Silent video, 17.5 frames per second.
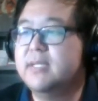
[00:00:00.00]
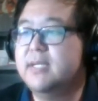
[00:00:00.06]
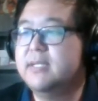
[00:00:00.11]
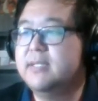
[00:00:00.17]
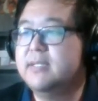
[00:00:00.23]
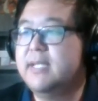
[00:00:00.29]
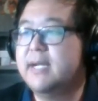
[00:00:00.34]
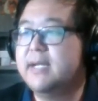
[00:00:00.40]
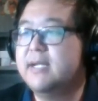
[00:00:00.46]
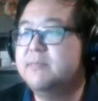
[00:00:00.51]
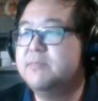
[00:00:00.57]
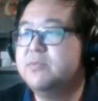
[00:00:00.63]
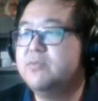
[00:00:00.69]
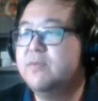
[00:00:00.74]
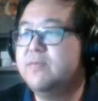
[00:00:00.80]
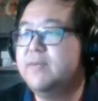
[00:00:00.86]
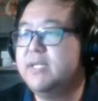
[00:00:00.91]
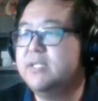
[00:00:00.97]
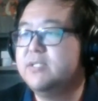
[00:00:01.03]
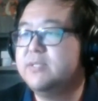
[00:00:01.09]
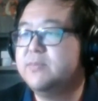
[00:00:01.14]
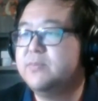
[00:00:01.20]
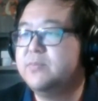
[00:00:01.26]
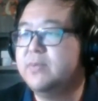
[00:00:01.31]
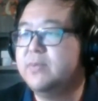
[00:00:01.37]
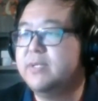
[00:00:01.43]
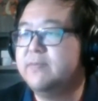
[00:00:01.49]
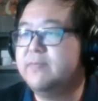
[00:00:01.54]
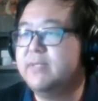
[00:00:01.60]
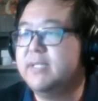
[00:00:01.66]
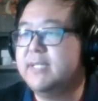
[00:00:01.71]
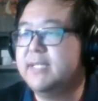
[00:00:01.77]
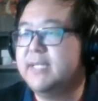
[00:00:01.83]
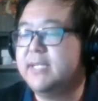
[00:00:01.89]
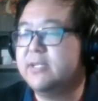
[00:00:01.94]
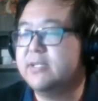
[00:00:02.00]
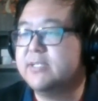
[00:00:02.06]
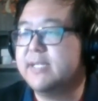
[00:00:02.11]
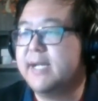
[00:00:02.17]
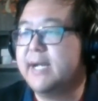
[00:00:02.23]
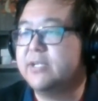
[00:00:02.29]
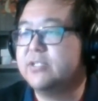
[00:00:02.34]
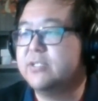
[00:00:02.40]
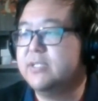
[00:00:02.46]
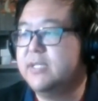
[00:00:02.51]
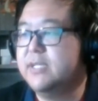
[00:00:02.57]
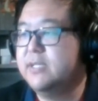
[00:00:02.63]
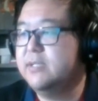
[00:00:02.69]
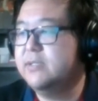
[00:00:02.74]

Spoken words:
that comes with each one of the tiers actually.